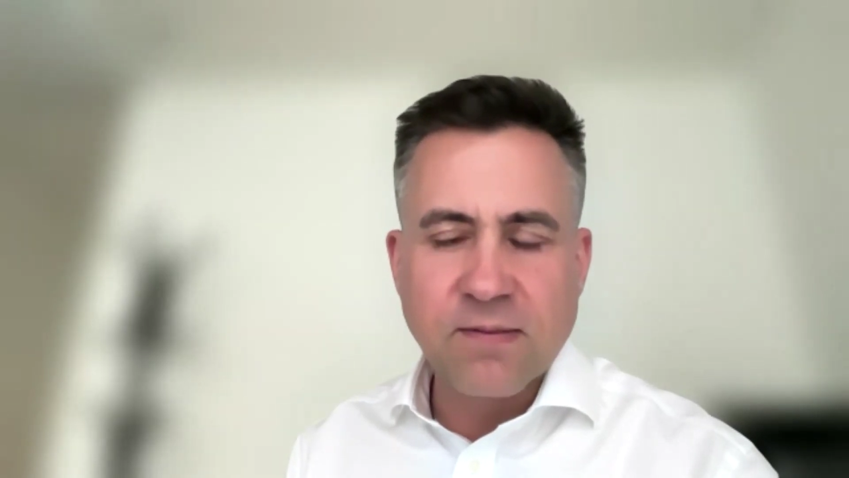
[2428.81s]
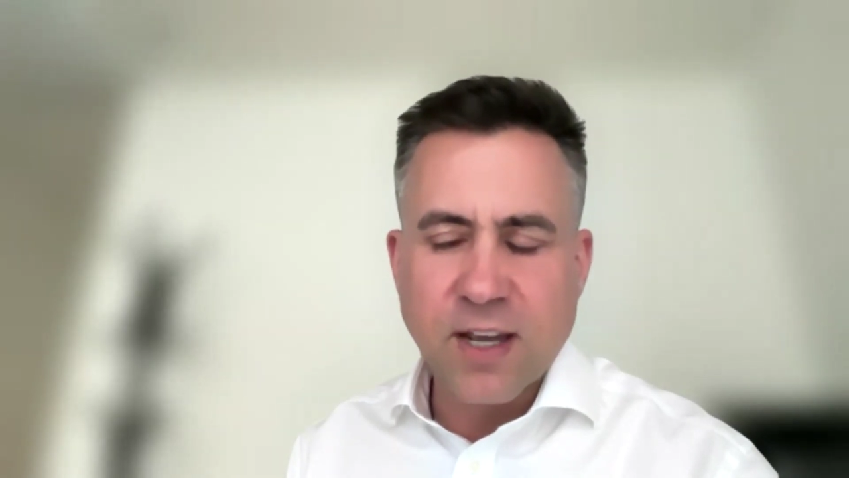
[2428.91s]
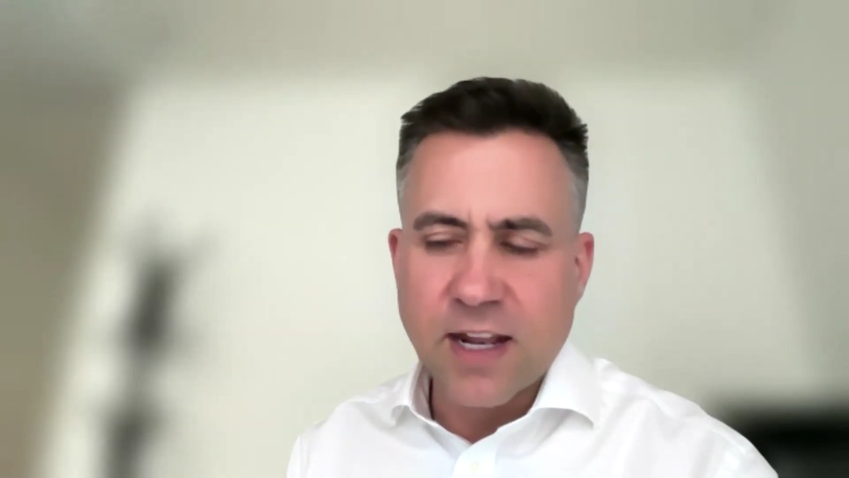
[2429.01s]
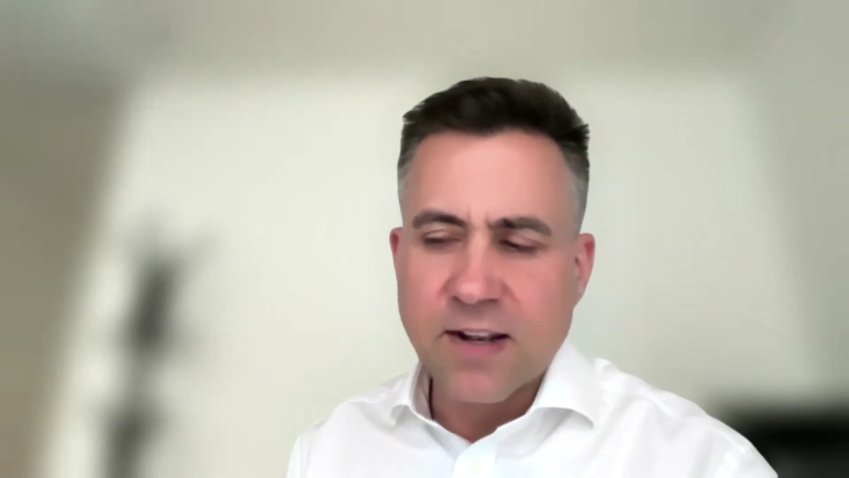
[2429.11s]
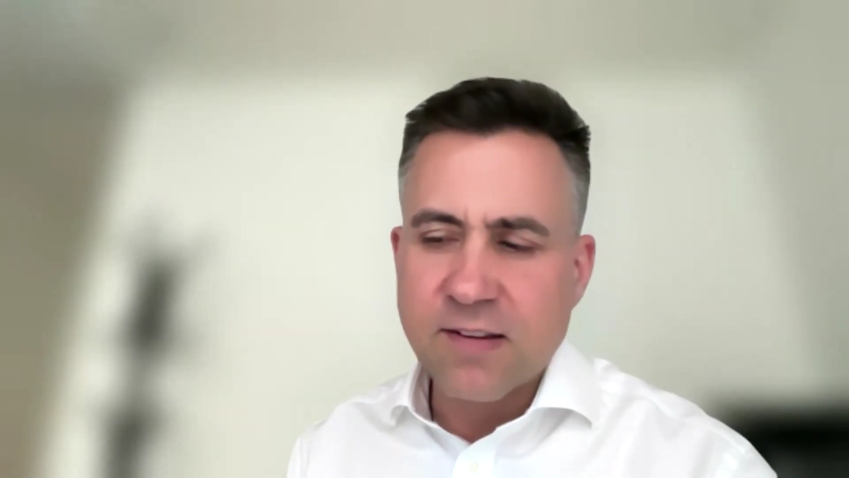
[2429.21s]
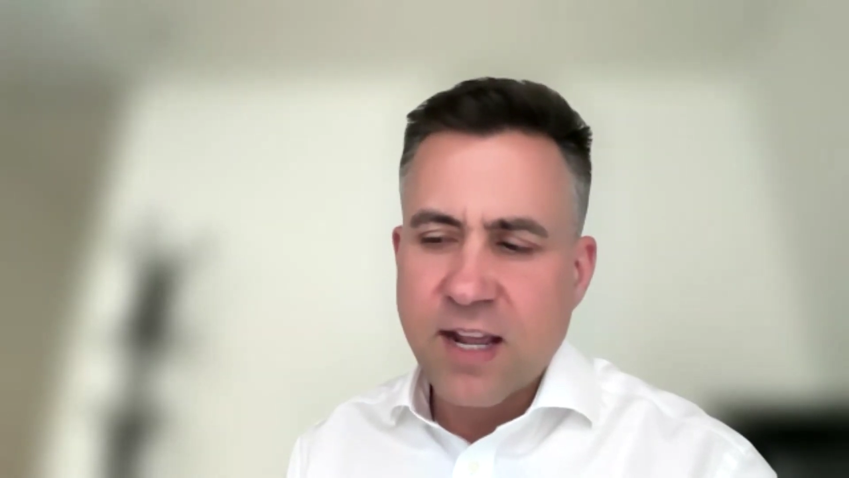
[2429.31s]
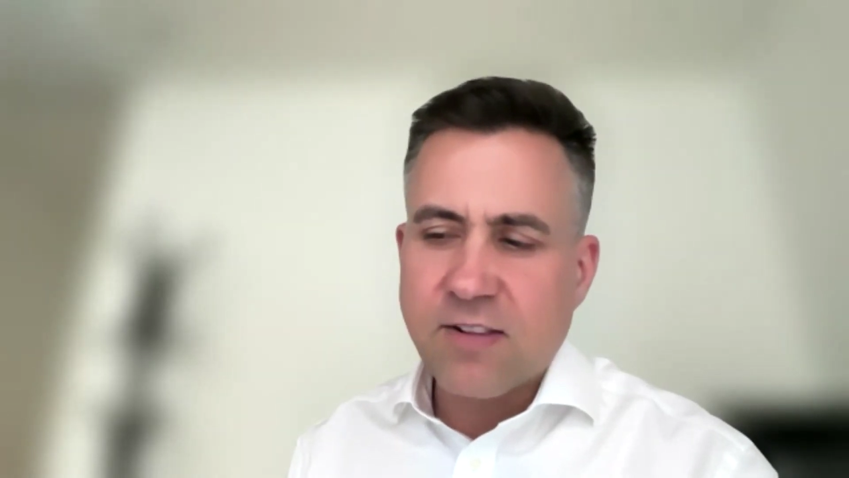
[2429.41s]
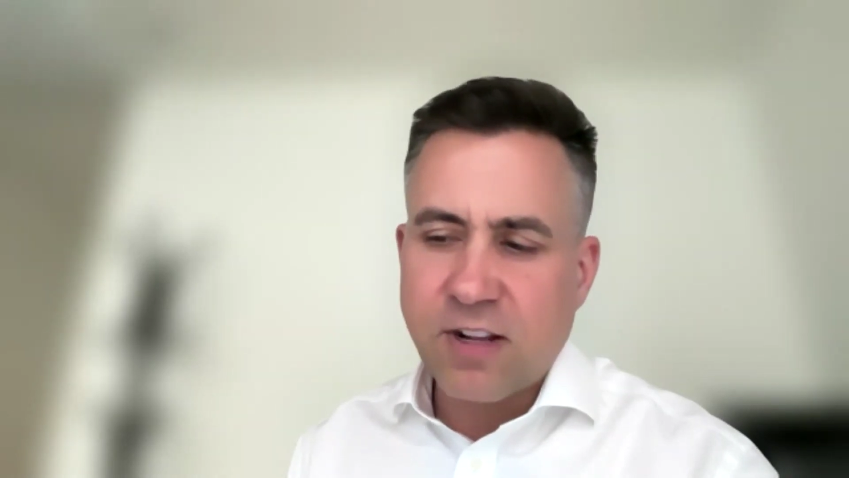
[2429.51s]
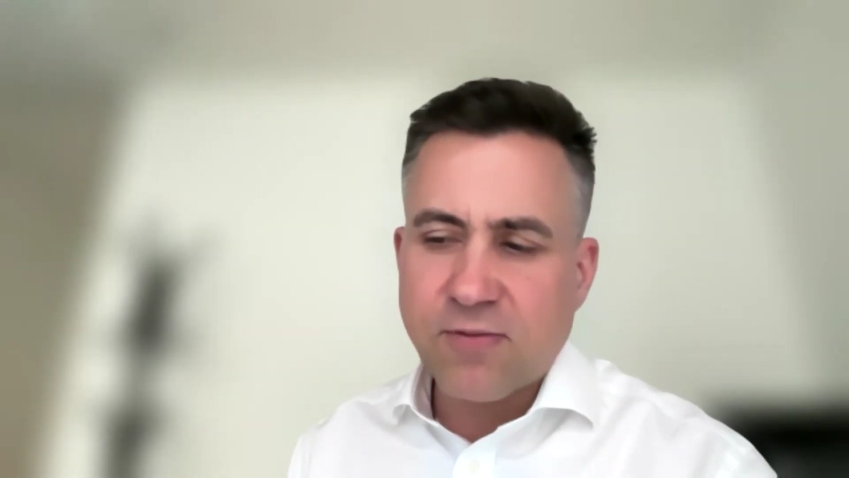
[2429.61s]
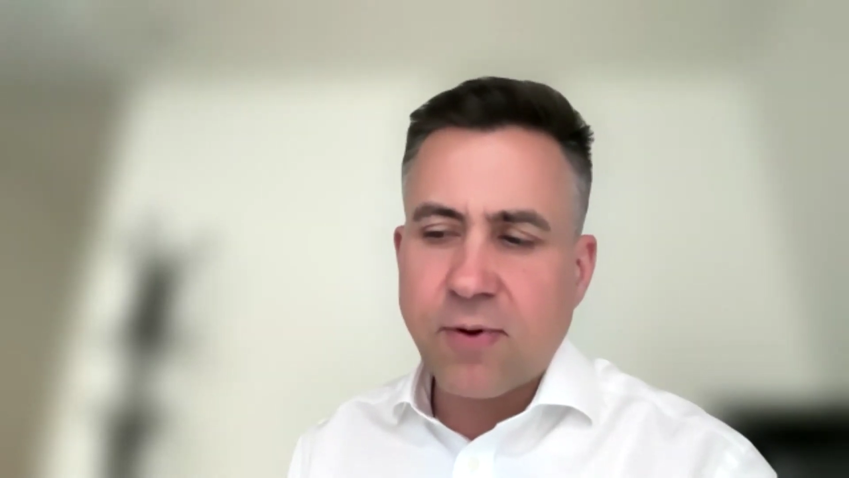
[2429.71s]
And
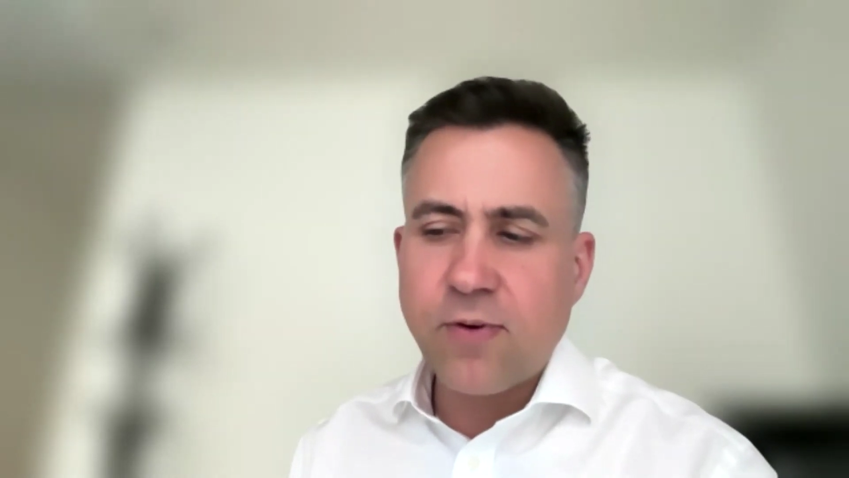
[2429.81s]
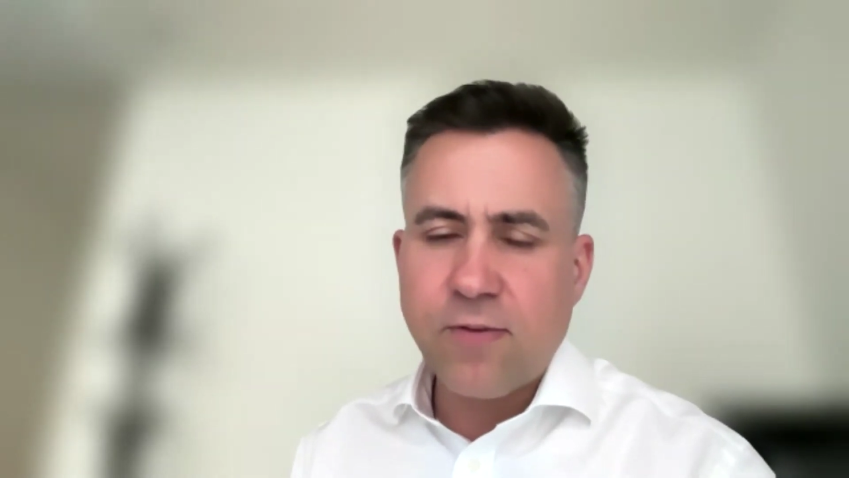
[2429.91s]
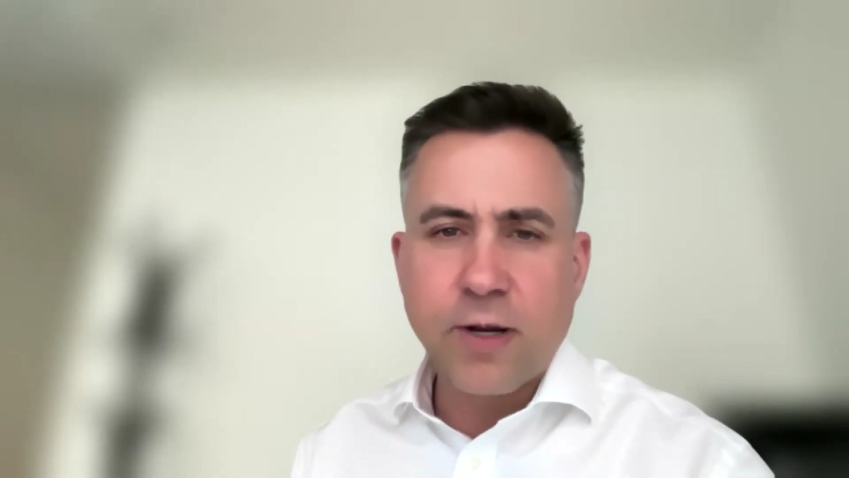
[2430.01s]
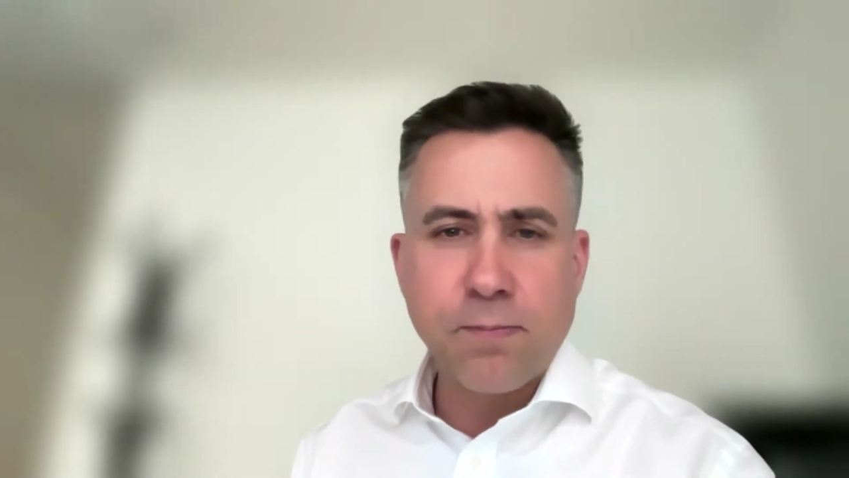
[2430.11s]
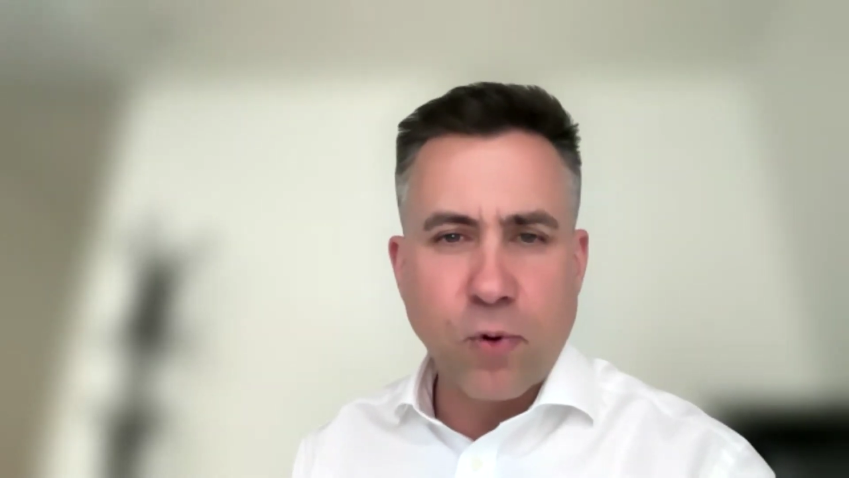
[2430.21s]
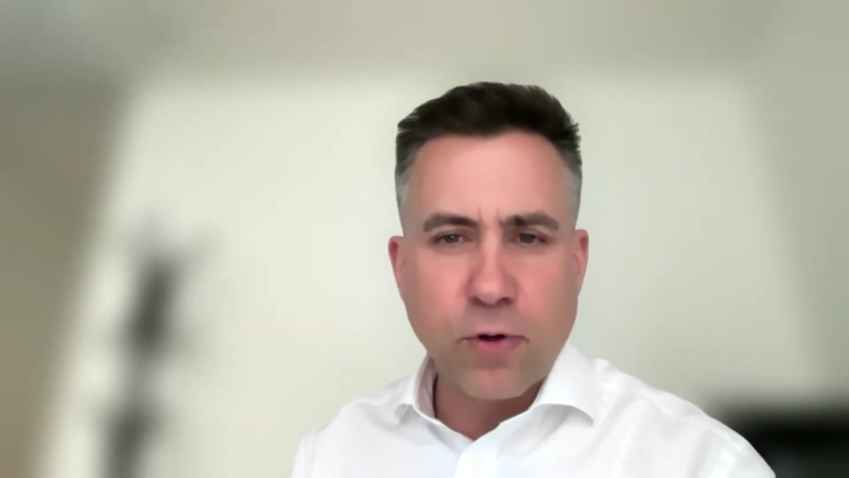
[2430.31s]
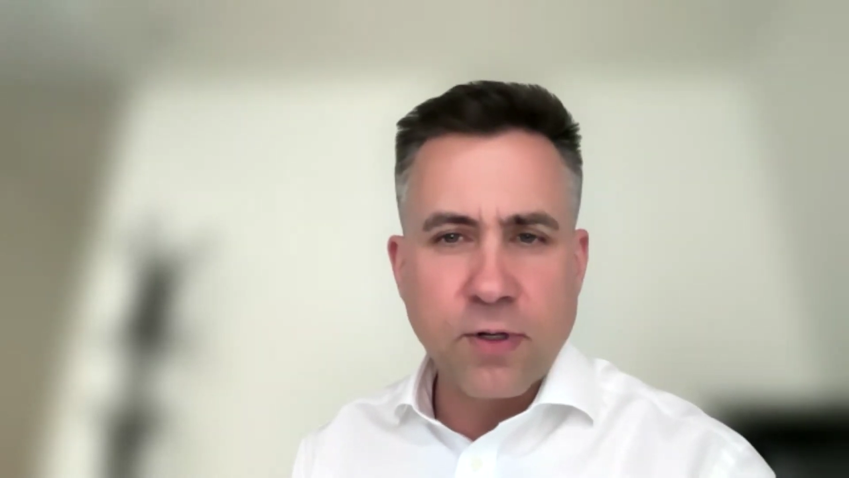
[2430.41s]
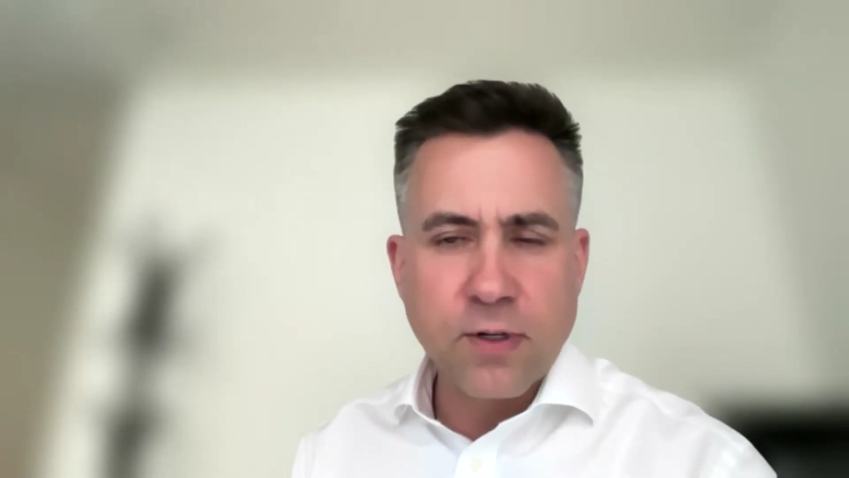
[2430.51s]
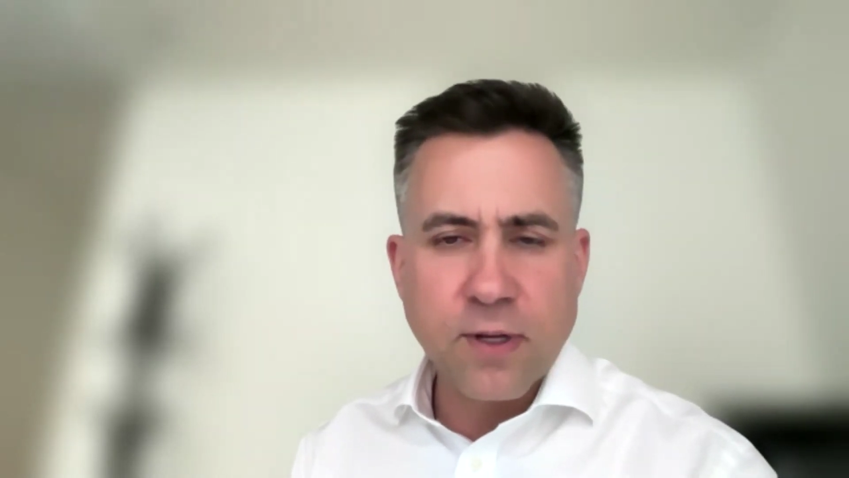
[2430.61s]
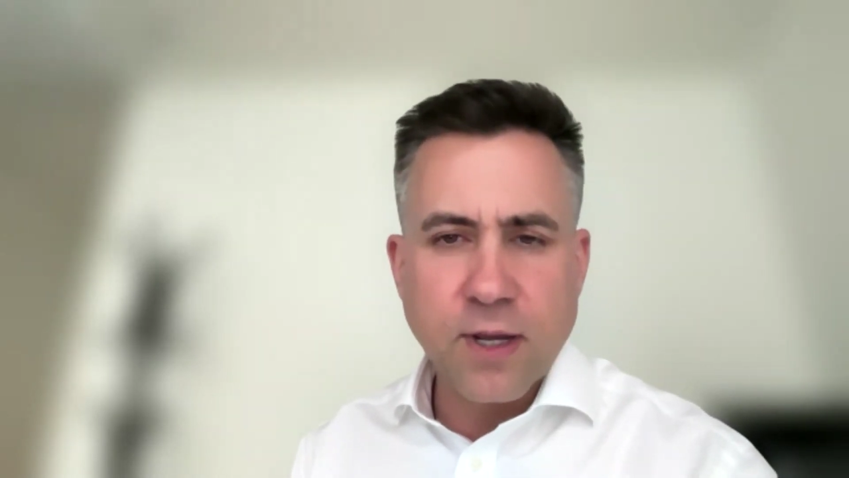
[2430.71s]
that's very, very
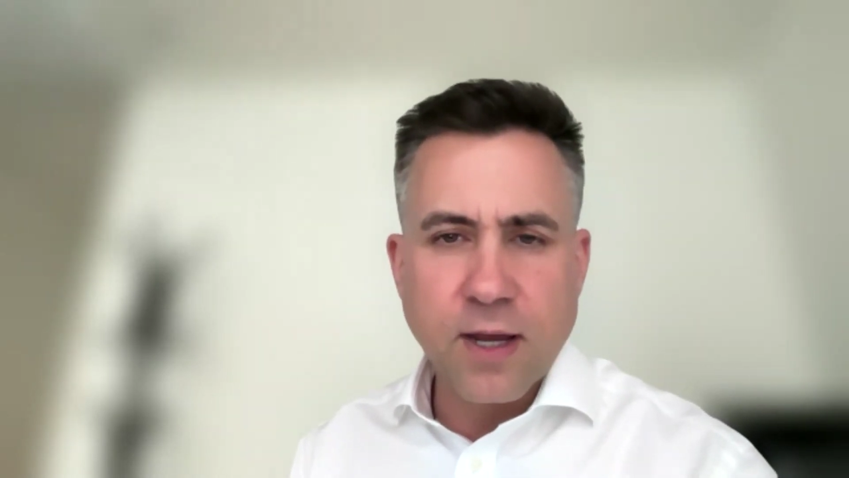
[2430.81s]
important.